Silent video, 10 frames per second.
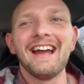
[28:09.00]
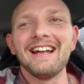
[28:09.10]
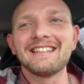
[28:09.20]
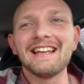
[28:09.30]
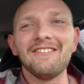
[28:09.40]

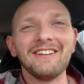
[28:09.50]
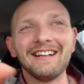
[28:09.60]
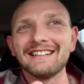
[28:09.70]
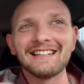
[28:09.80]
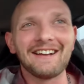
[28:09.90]
It
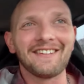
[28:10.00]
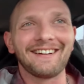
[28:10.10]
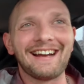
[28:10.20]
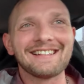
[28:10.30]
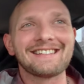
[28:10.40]
definitely doesn't have the
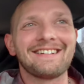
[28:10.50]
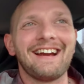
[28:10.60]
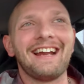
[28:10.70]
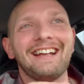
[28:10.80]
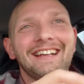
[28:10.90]
greatest
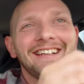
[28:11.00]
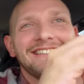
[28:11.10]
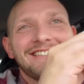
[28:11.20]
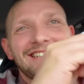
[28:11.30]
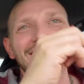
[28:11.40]

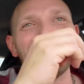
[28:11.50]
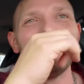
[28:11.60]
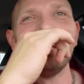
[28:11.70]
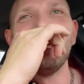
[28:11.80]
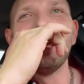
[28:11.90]
drainage.
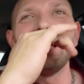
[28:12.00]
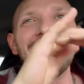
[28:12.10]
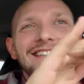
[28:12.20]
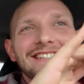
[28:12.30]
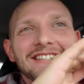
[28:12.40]

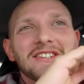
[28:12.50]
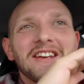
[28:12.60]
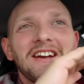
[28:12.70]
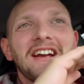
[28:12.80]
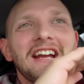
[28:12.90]
It
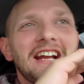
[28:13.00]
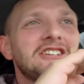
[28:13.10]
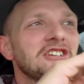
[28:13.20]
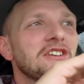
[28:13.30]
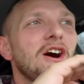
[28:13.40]

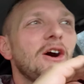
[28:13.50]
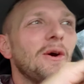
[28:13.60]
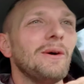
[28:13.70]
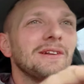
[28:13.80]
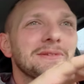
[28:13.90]
just
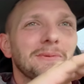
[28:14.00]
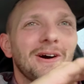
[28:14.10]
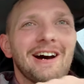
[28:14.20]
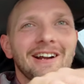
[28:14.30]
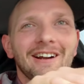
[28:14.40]
holds
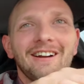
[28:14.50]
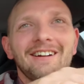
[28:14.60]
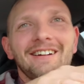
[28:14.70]
water.